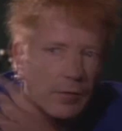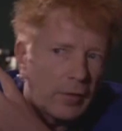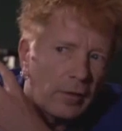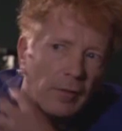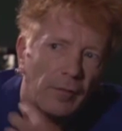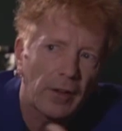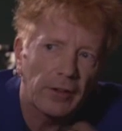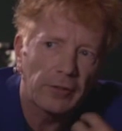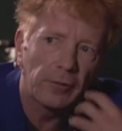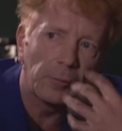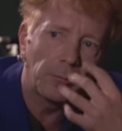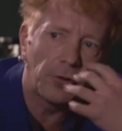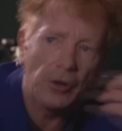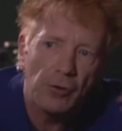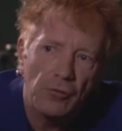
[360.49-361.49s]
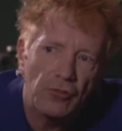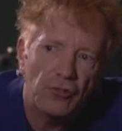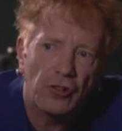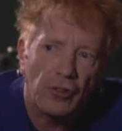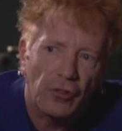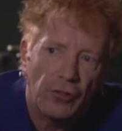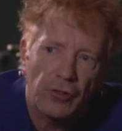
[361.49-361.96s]
of, of other
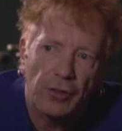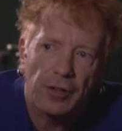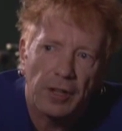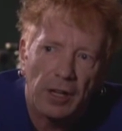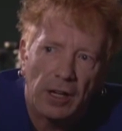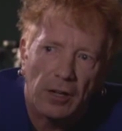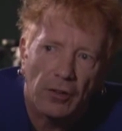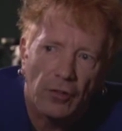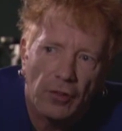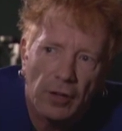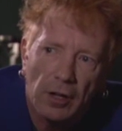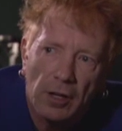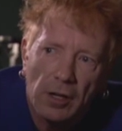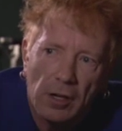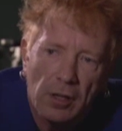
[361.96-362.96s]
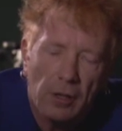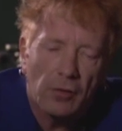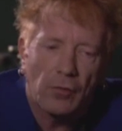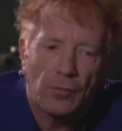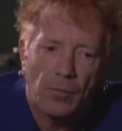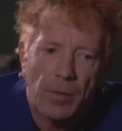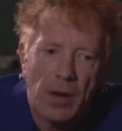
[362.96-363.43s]
approaches to things.
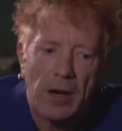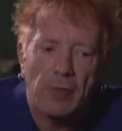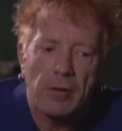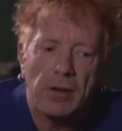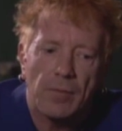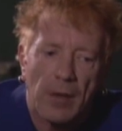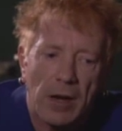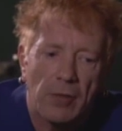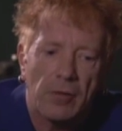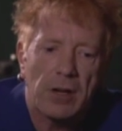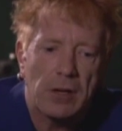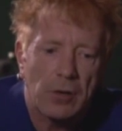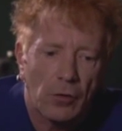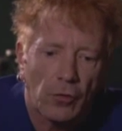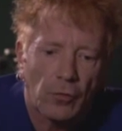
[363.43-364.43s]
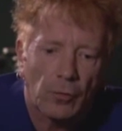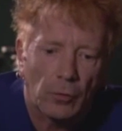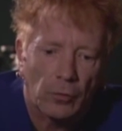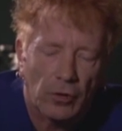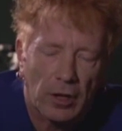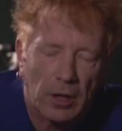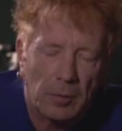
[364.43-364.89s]
It's very, very
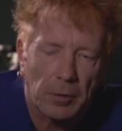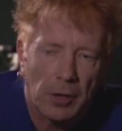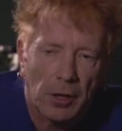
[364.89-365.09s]
useful to keep